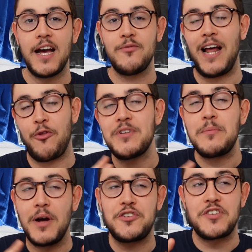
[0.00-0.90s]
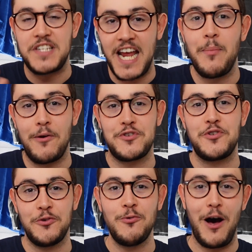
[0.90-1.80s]
Now, there isn't much to say about
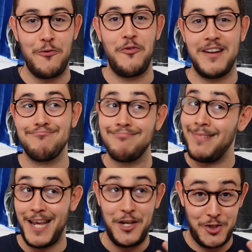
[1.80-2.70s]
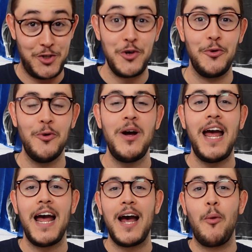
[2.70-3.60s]
Stu other than he's Stu,
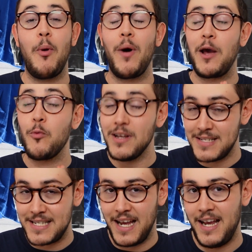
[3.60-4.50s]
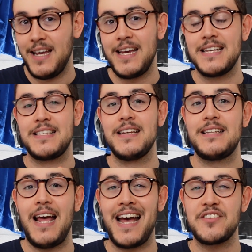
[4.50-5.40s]
but what I will say is
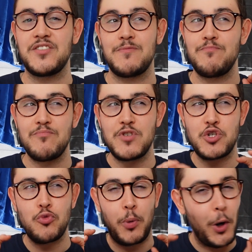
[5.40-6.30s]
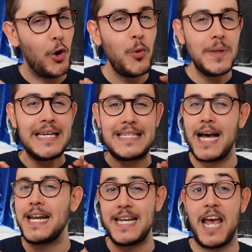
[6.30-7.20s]
that as superbly
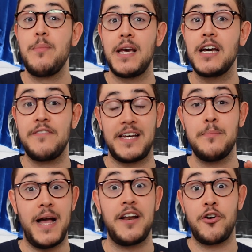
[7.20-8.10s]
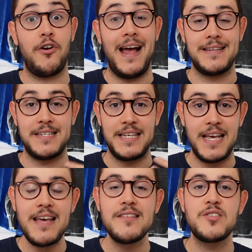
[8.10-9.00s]
dynamic of a competitor as he
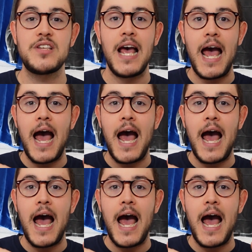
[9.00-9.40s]
is,